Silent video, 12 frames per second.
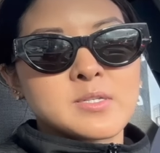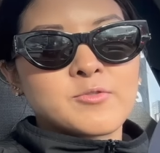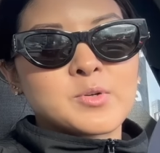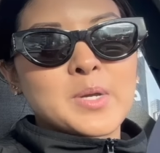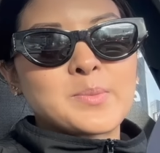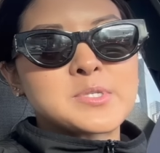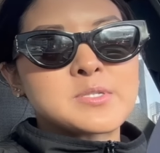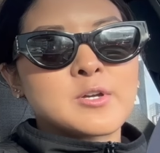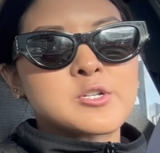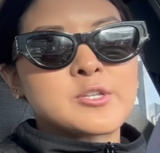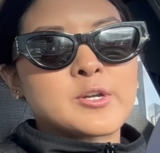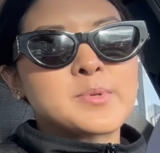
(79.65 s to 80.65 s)
for my
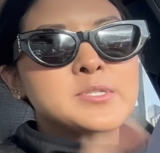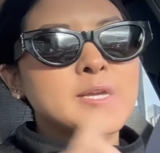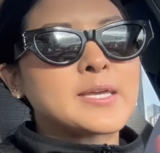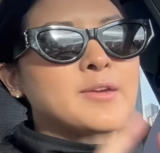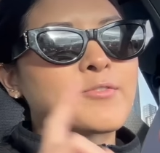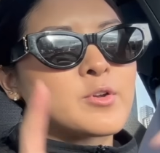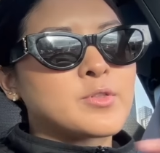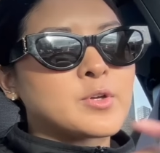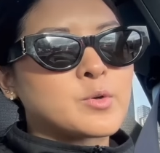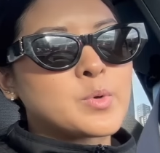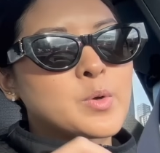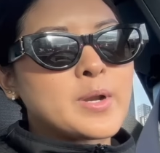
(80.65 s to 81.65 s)
massage therapist. I gave her the
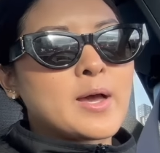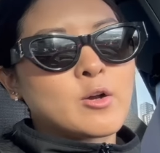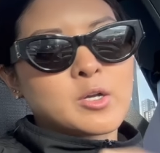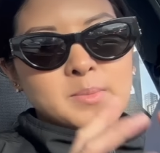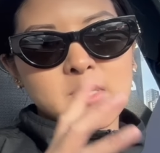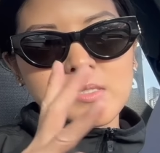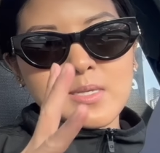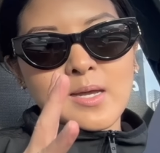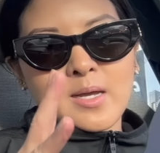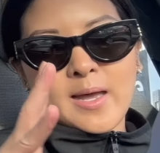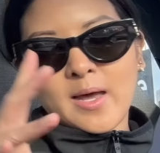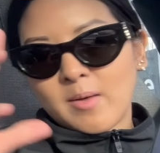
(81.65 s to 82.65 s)
Grown Alchemist
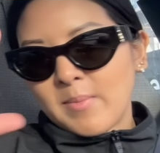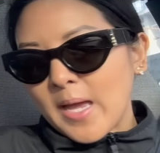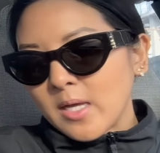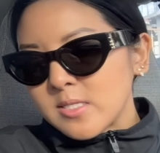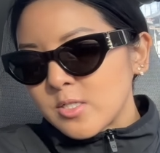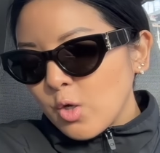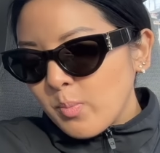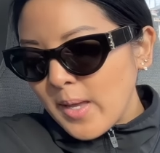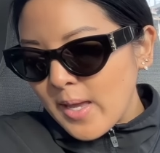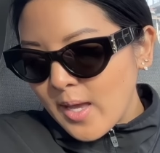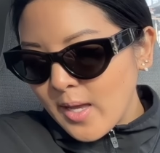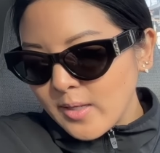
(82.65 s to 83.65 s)
hand soap
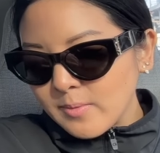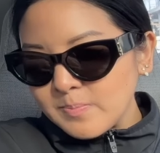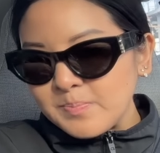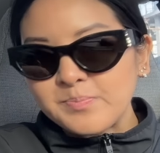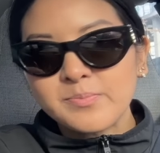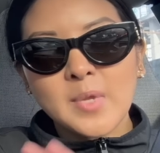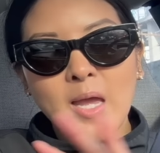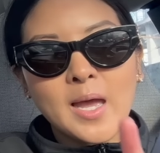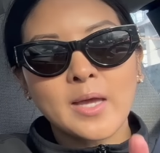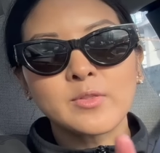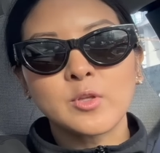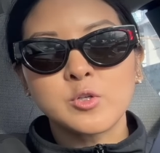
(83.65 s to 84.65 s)
and
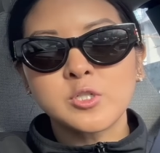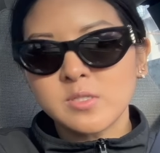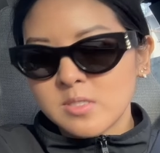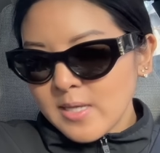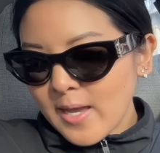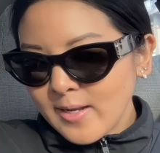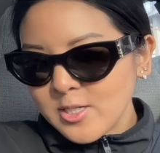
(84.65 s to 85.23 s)
hand lotion set,